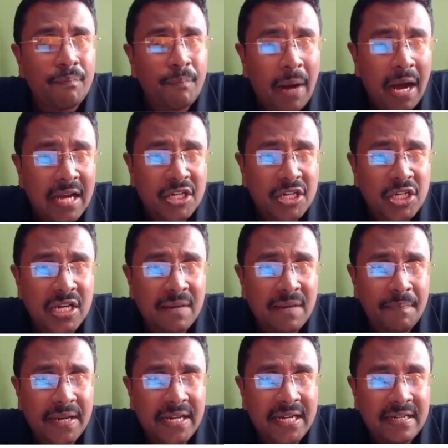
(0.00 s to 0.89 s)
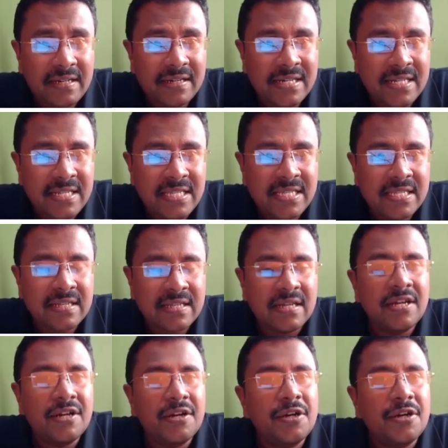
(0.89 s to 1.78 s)
partial
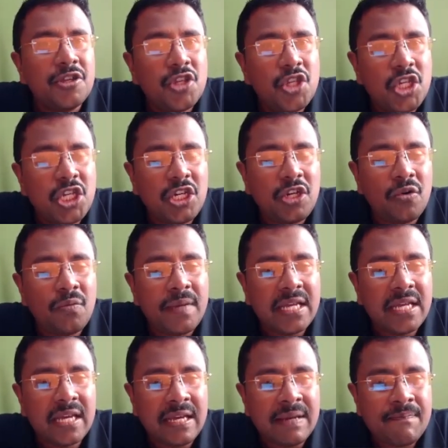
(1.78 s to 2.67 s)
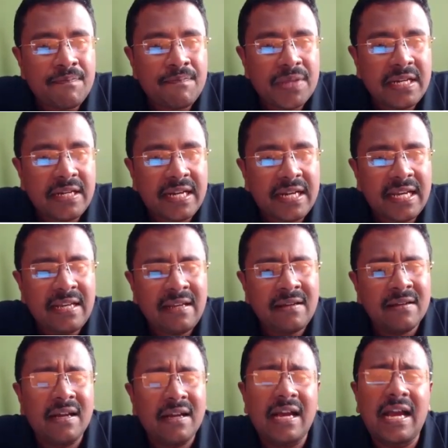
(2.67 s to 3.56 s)
penetrance, genomic
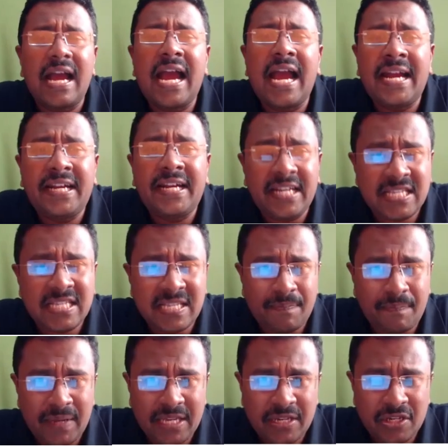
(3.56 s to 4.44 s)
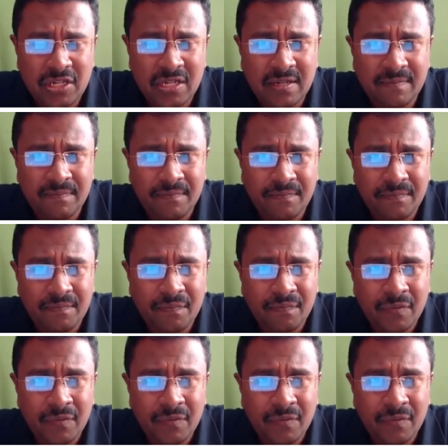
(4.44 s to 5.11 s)
imprinting, anticipation.